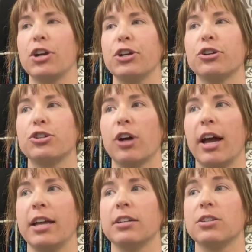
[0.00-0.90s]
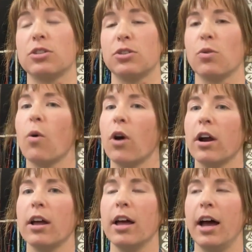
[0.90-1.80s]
or you're trying to store